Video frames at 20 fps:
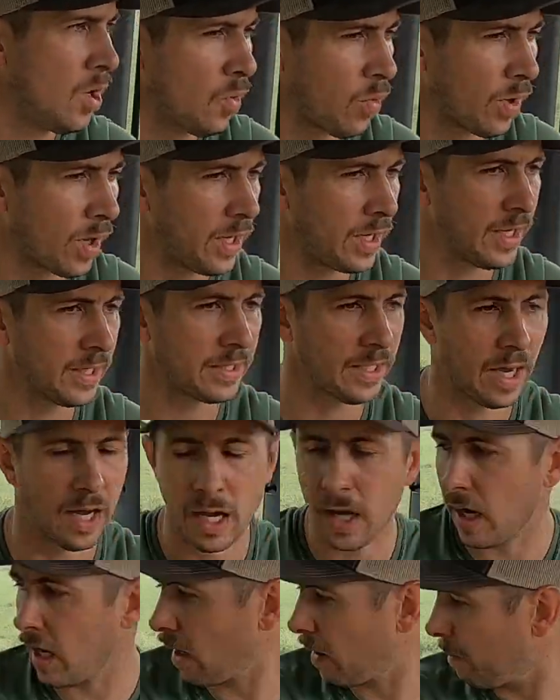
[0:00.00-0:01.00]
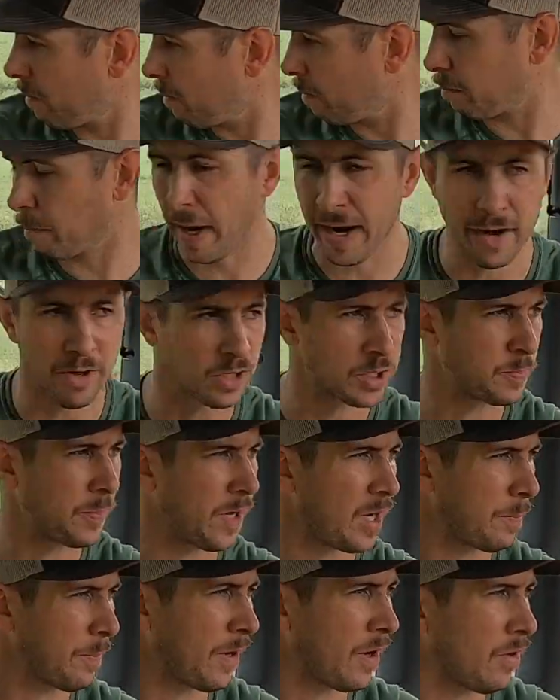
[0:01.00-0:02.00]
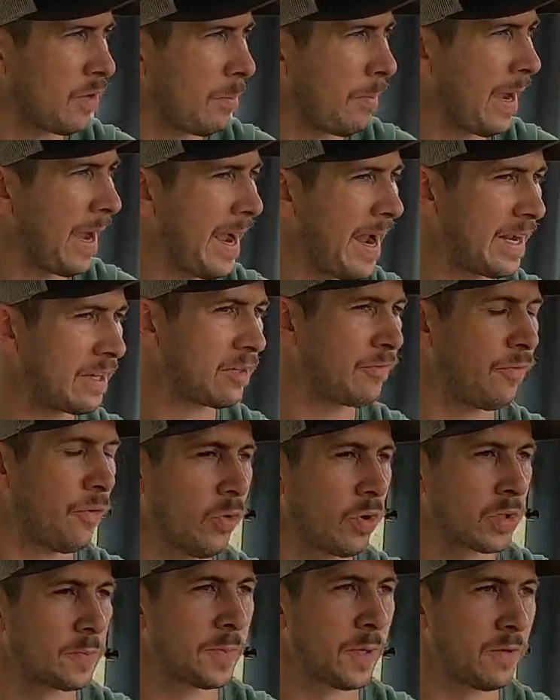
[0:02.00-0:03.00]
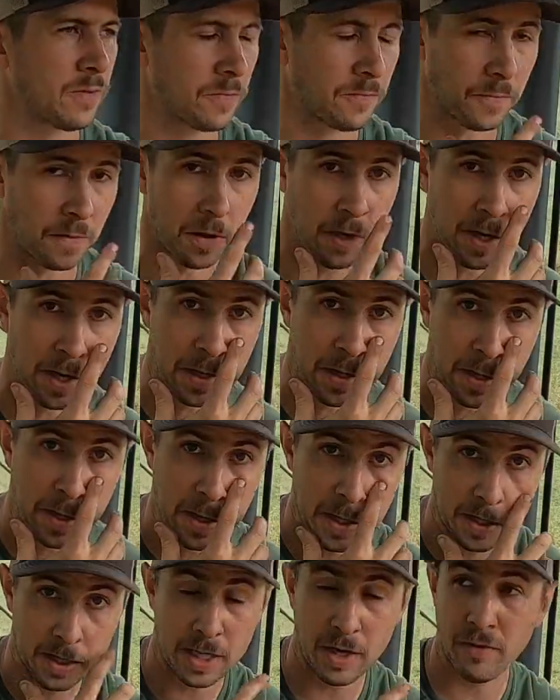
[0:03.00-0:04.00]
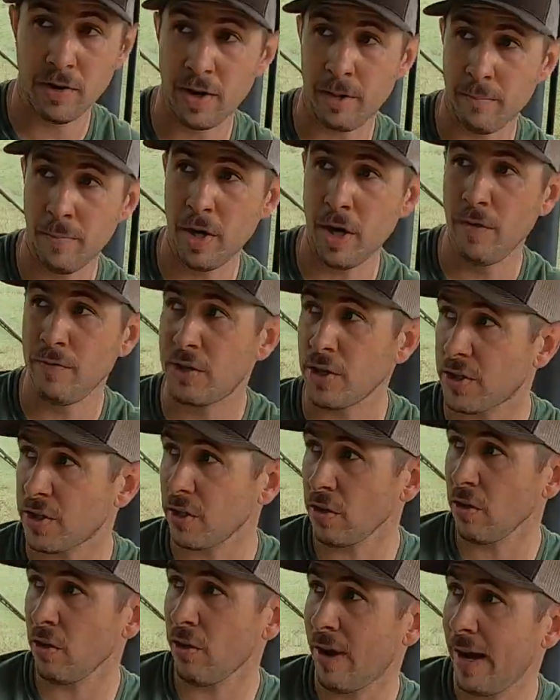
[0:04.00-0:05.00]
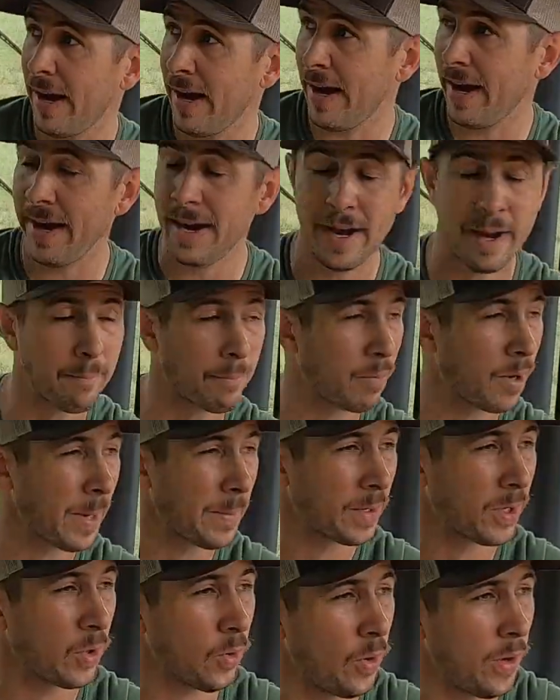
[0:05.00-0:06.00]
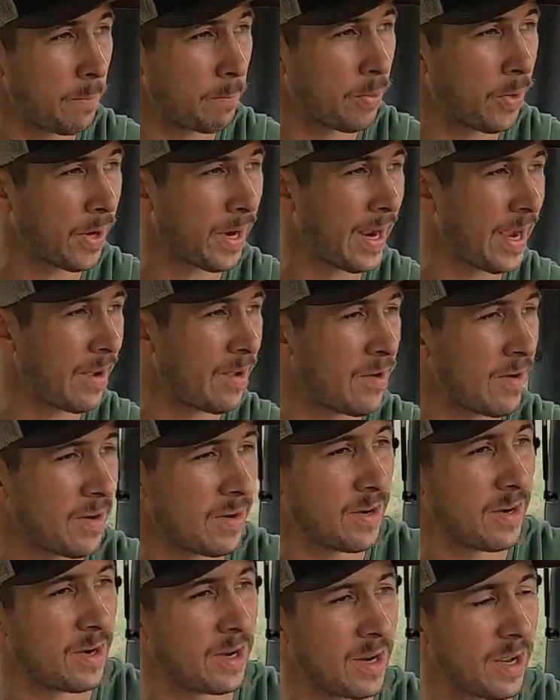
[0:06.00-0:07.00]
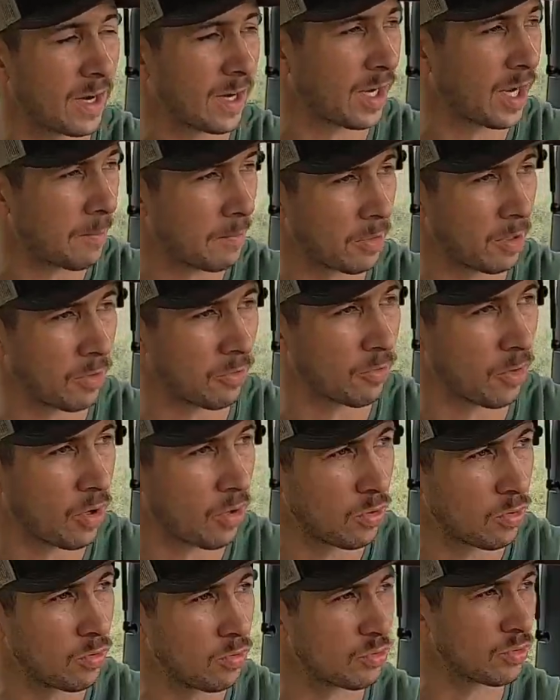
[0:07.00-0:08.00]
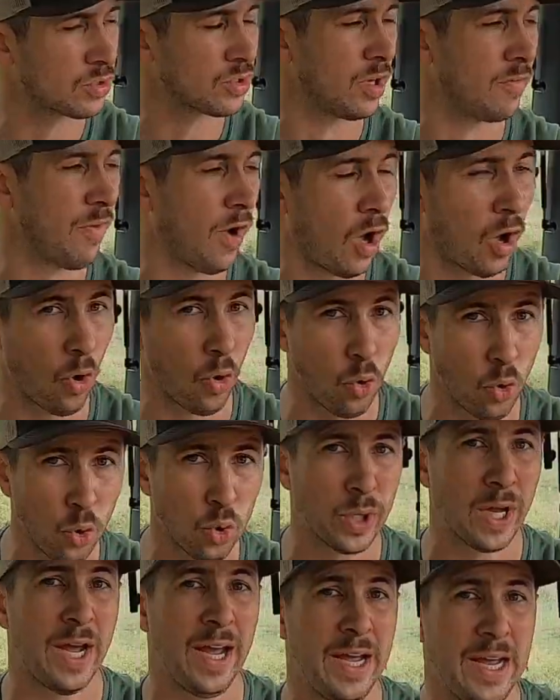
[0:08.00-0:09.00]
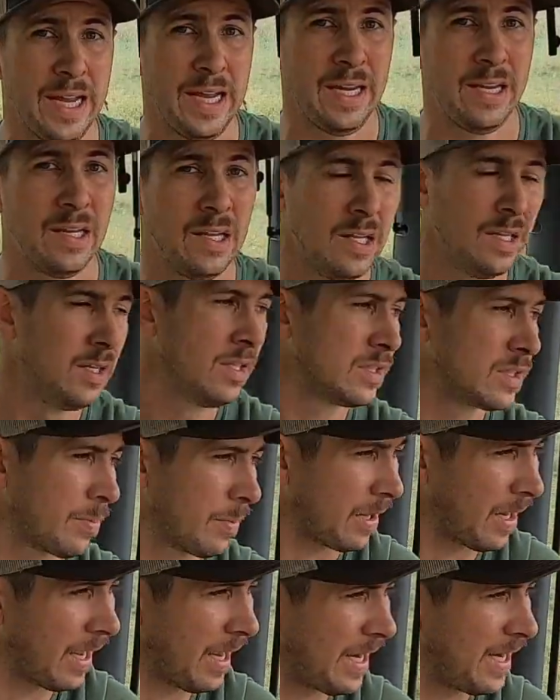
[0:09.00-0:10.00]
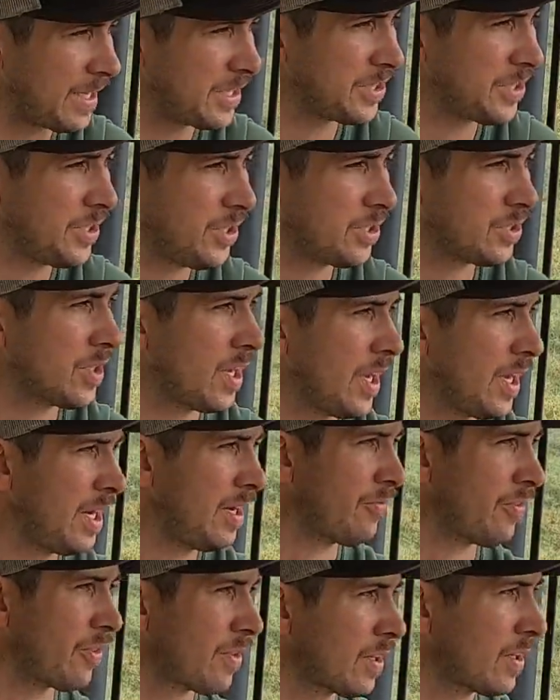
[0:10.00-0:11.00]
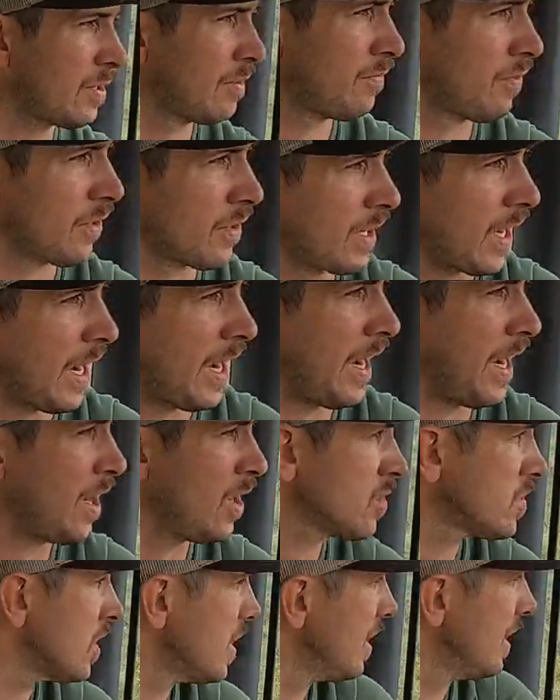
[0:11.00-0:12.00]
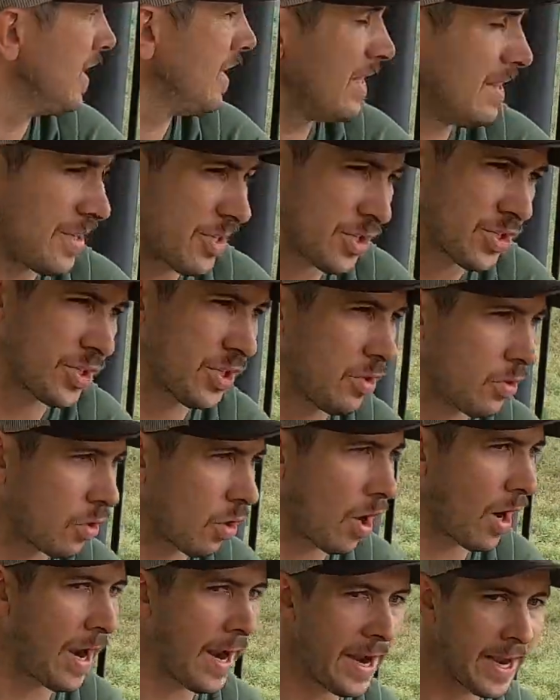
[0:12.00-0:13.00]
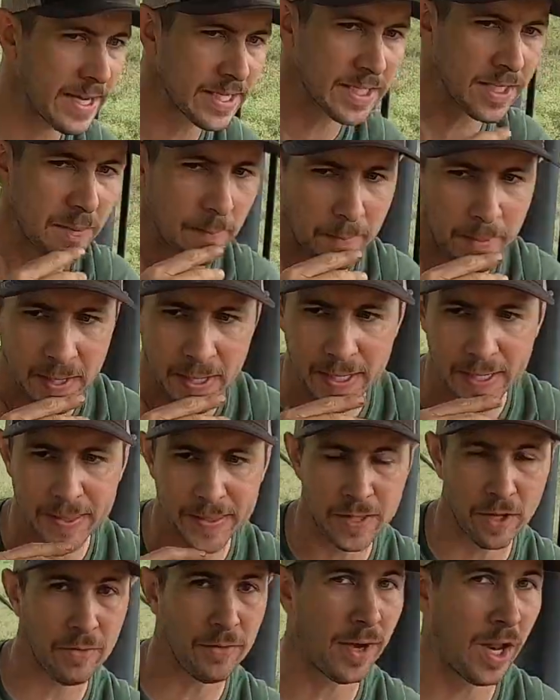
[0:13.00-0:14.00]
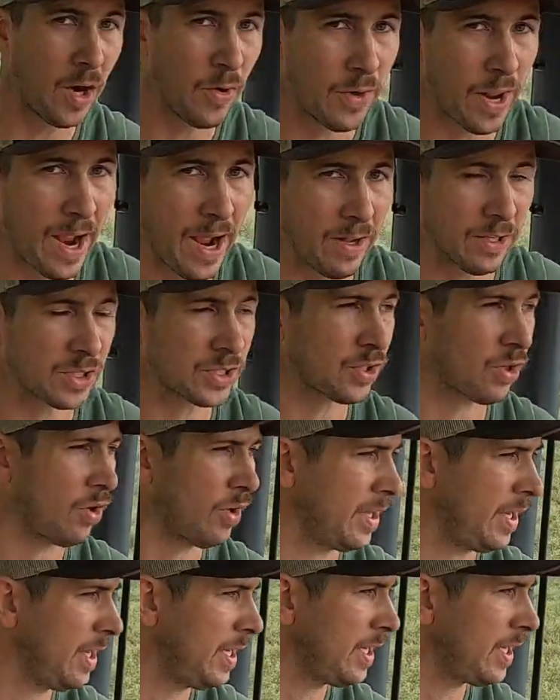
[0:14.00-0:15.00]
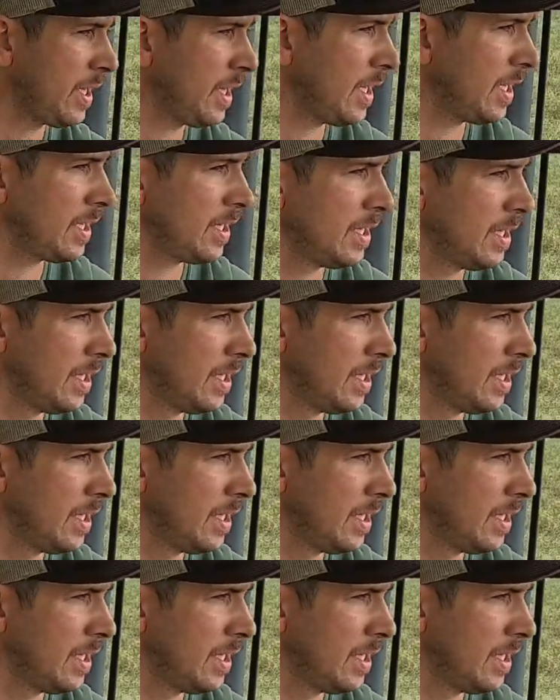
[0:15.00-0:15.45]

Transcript: we're gonna get the bale spear put on the back, the forks put on the front. Get ready to move just a little hay. Probably gonna go ahead and put out a couple of rolls of old hay, some of last year's hay for the cows. There's still grass, but they'll no doubt start eating it.